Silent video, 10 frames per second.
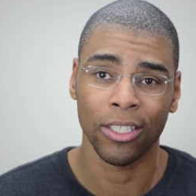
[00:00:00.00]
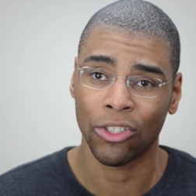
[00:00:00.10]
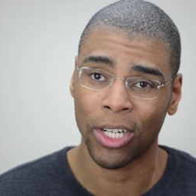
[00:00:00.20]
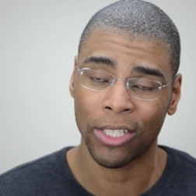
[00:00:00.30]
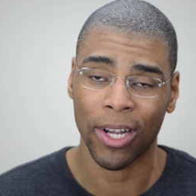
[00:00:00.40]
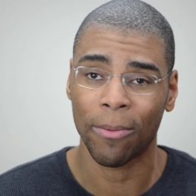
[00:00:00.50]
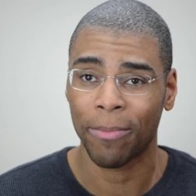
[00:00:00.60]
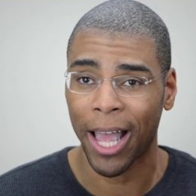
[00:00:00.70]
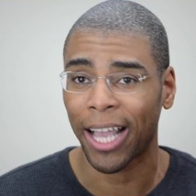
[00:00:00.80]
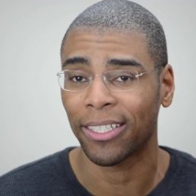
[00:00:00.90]
these traceroute
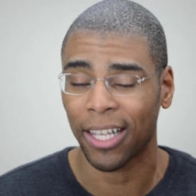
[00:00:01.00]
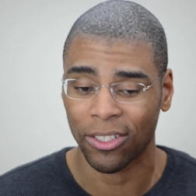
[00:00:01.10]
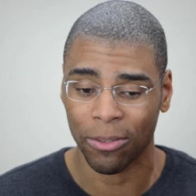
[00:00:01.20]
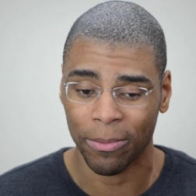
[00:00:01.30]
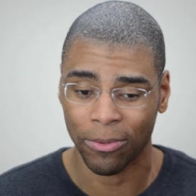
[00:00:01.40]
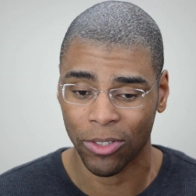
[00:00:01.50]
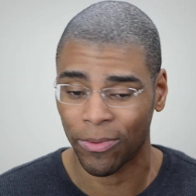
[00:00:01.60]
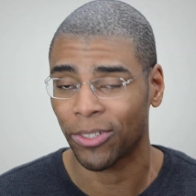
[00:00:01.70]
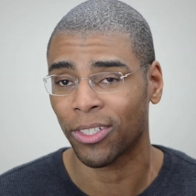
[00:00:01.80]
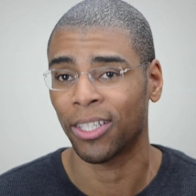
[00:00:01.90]
packets as they're
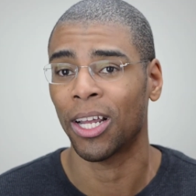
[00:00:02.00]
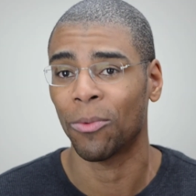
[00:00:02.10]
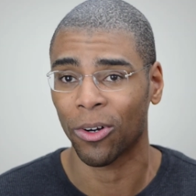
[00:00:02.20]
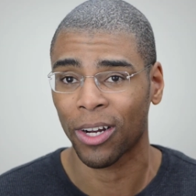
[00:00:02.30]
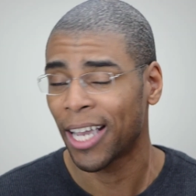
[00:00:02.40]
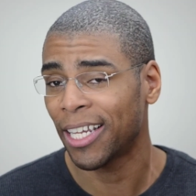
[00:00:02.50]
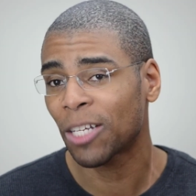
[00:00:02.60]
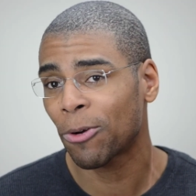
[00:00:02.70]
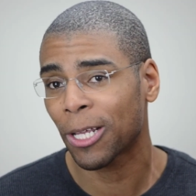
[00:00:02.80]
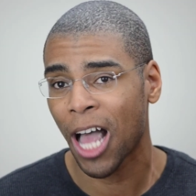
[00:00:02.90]
traversing the network. And that's
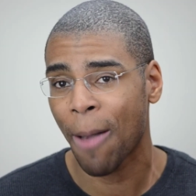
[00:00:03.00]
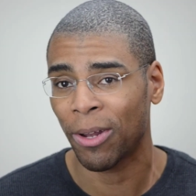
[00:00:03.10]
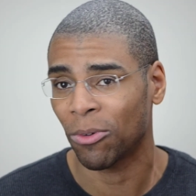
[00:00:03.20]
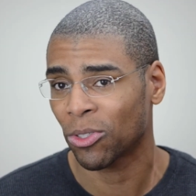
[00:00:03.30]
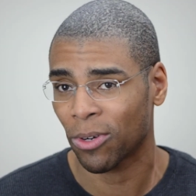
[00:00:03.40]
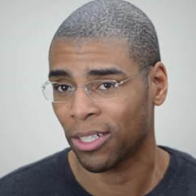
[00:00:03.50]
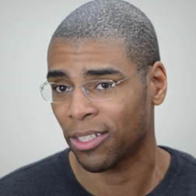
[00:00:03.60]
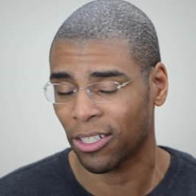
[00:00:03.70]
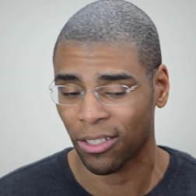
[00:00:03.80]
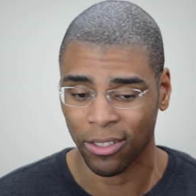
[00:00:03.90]
pretty common in most
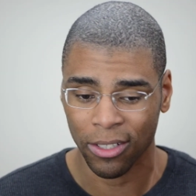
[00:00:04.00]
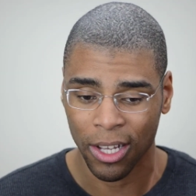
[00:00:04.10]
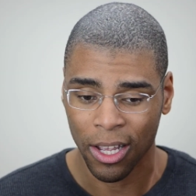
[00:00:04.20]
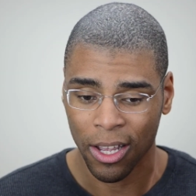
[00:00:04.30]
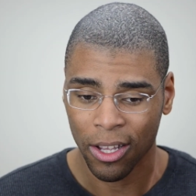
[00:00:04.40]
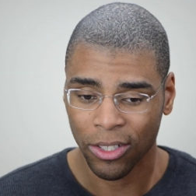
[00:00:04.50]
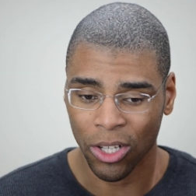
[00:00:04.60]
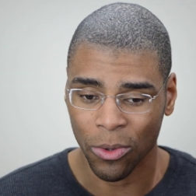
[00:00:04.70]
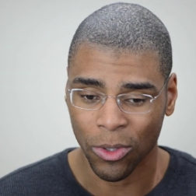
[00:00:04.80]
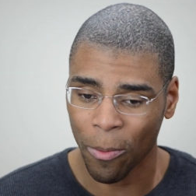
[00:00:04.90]
organizations.
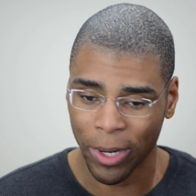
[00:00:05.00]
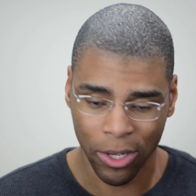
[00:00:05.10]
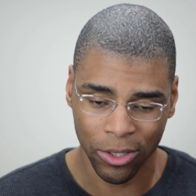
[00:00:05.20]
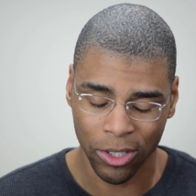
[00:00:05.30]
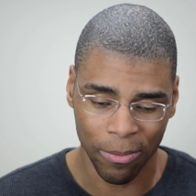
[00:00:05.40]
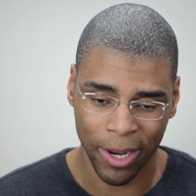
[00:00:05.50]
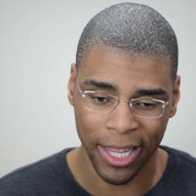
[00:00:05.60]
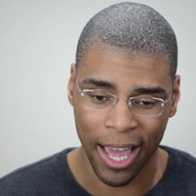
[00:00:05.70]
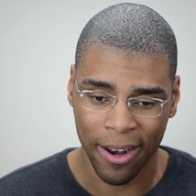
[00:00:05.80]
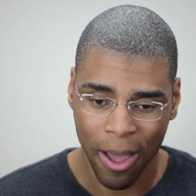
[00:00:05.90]
So don't be too disturbed by
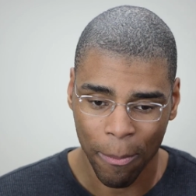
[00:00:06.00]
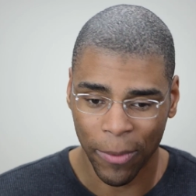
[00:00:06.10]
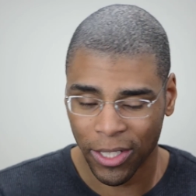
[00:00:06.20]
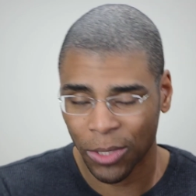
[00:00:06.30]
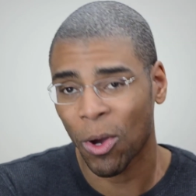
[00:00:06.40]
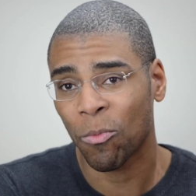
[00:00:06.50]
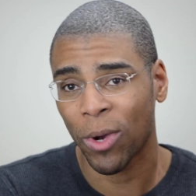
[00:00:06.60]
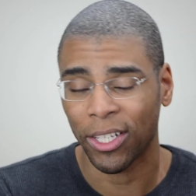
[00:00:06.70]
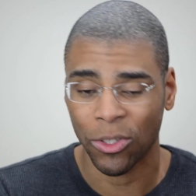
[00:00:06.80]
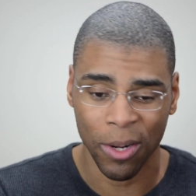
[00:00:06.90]
that. But this is one
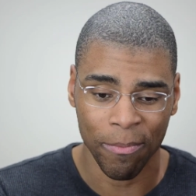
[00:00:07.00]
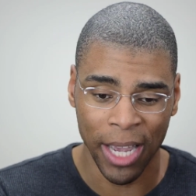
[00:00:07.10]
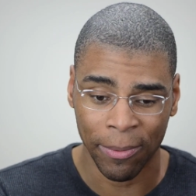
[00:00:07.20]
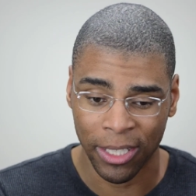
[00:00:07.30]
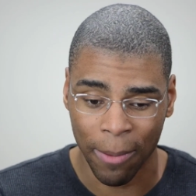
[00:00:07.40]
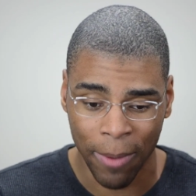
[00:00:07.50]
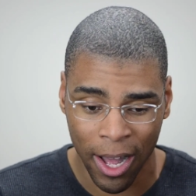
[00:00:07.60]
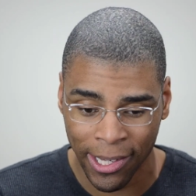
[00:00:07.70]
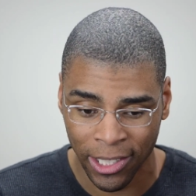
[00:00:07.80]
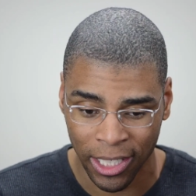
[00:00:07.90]
way that you can map the
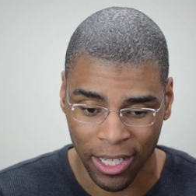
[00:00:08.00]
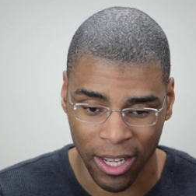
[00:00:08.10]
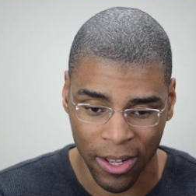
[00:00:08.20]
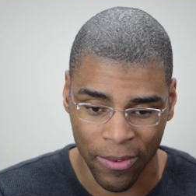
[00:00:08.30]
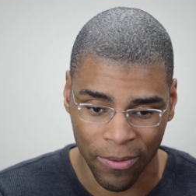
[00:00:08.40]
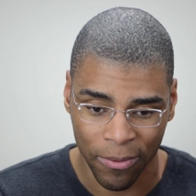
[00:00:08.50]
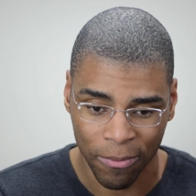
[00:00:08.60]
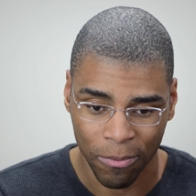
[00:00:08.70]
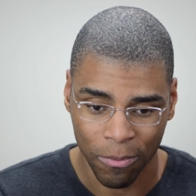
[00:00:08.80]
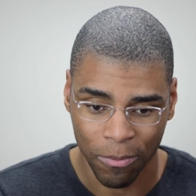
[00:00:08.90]
topology of
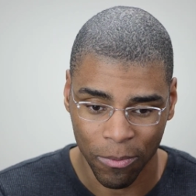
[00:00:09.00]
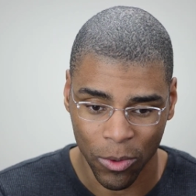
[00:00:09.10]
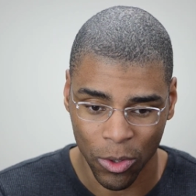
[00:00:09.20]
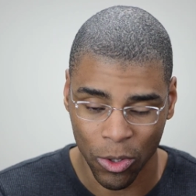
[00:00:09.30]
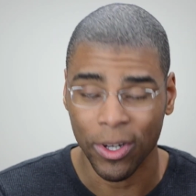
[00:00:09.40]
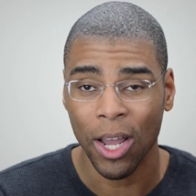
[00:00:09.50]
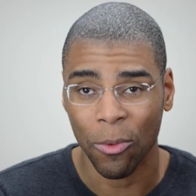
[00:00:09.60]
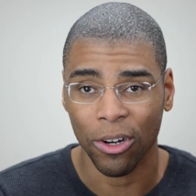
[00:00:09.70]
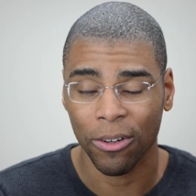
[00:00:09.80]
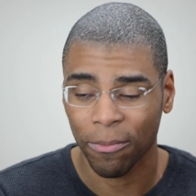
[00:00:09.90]
your
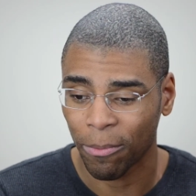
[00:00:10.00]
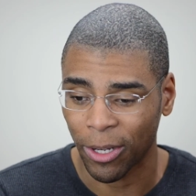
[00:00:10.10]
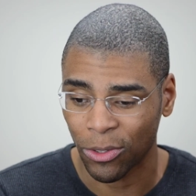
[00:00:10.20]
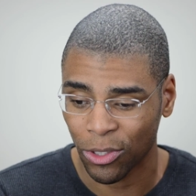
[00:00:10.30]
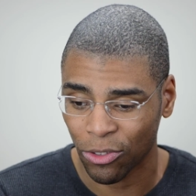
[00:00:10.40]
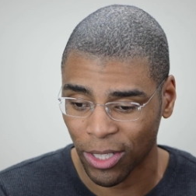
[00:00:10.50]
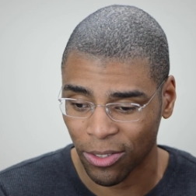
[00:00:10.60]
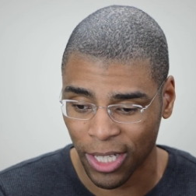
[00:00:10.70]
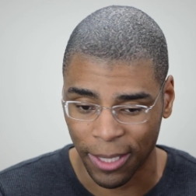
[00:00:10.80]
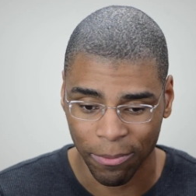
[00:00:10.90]
network by using
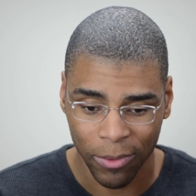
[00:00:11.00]
traceroute.